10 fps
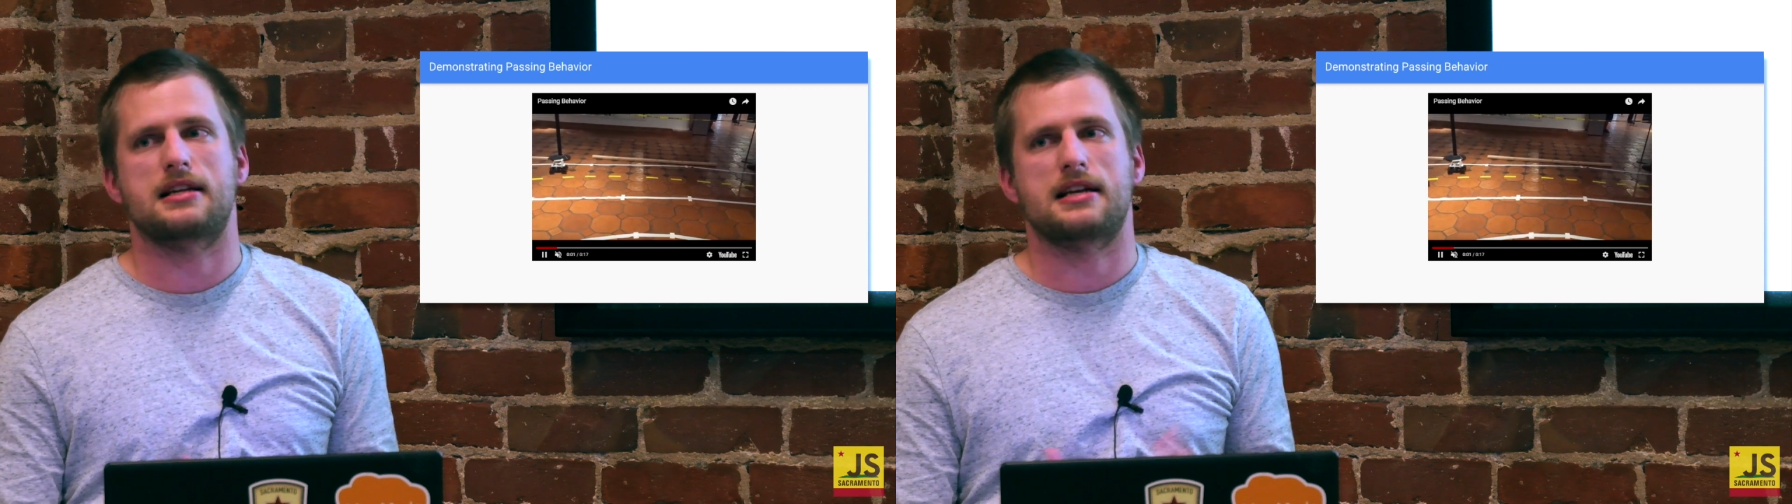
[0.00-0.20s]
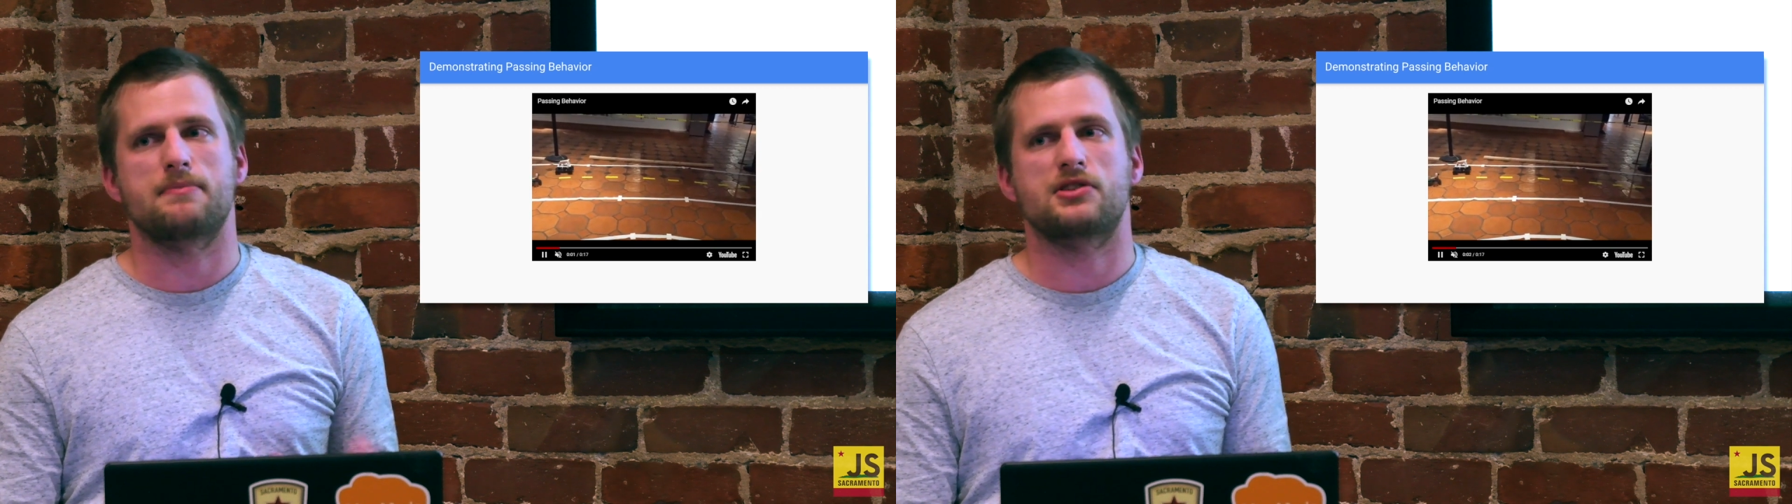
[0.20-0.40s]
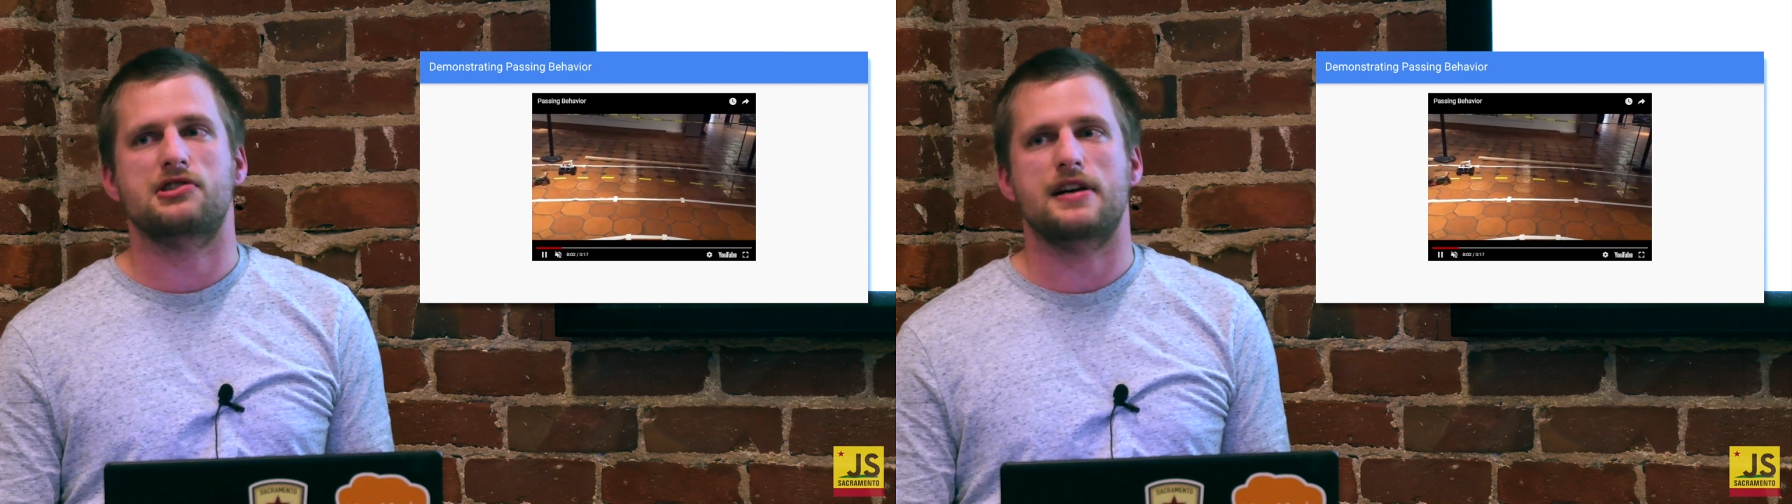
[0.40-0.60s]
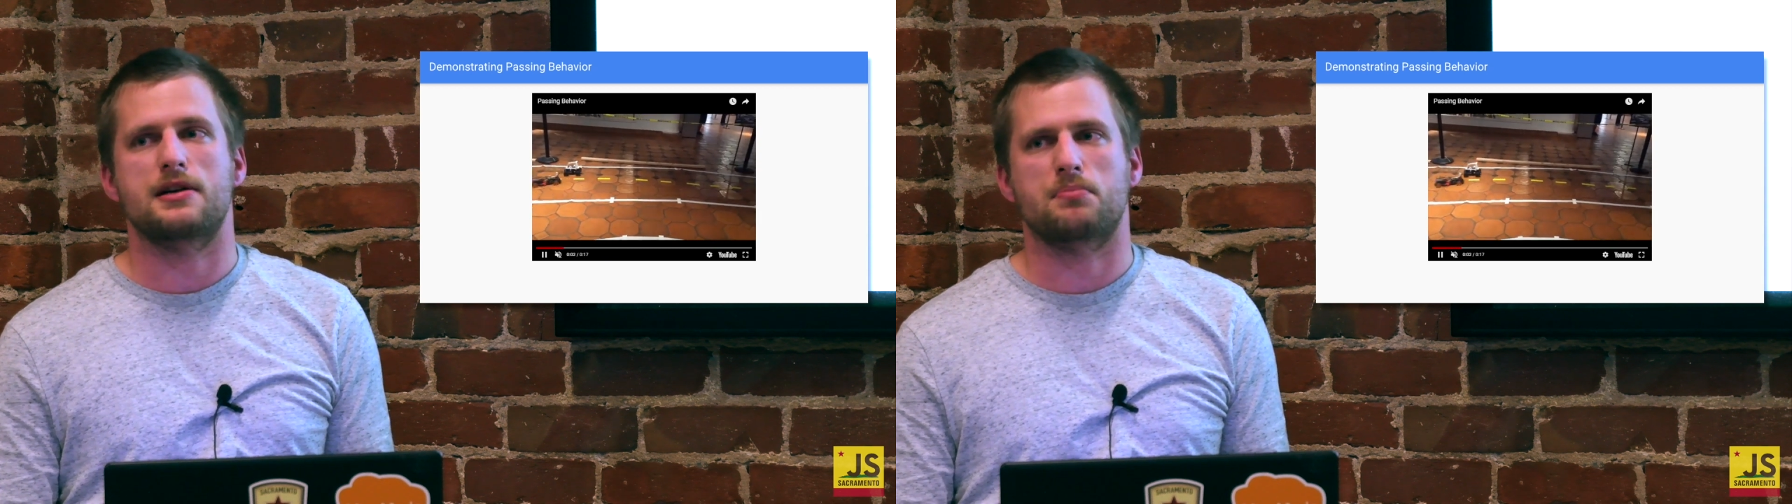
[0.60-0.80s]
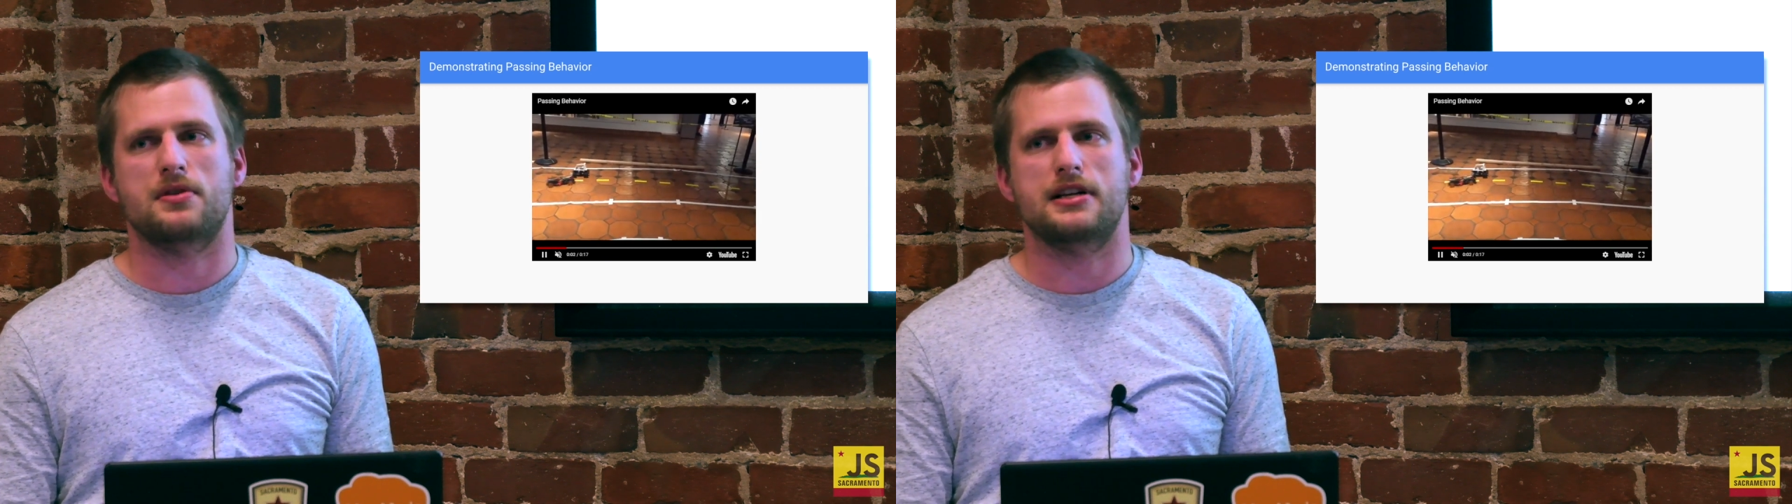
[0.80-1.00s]

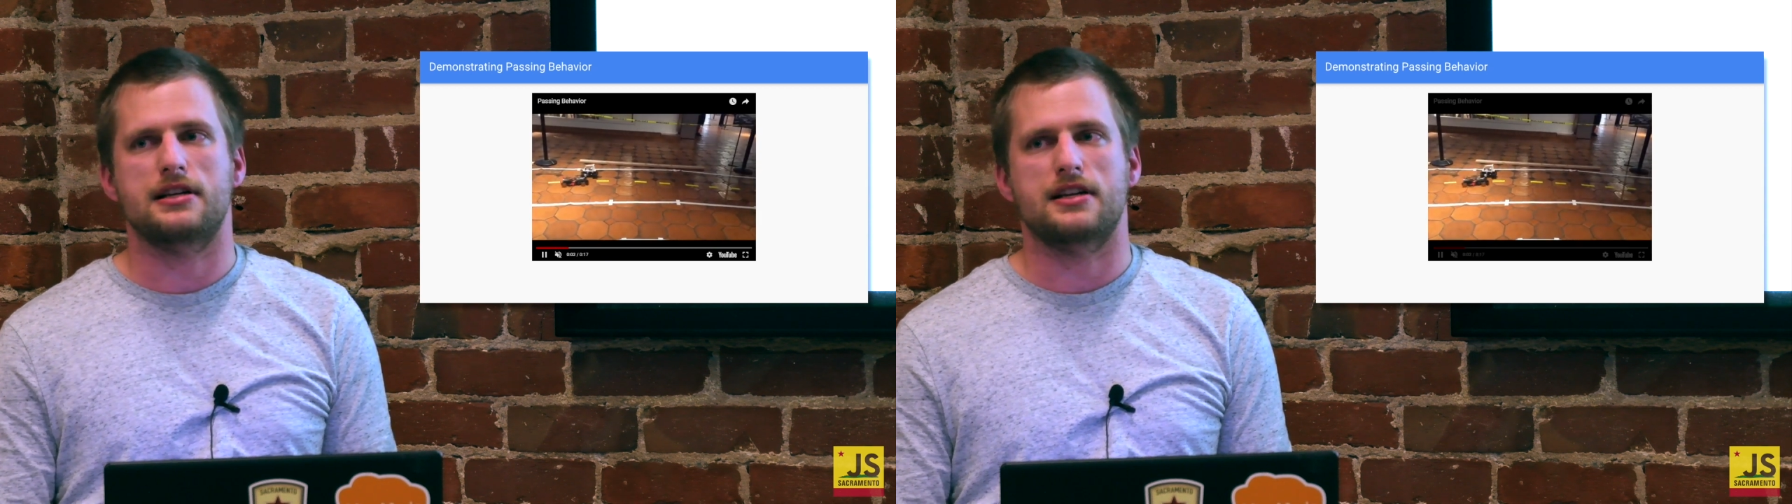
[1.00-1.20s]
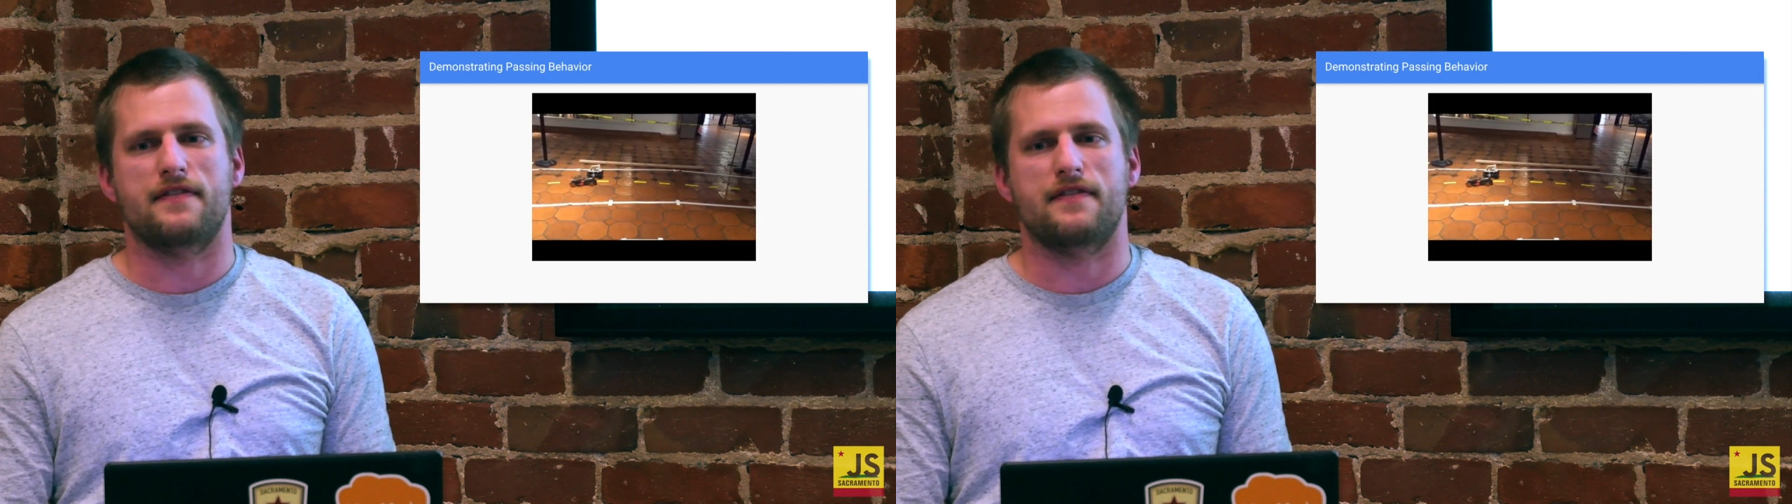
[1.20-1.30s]
demonstrated pretty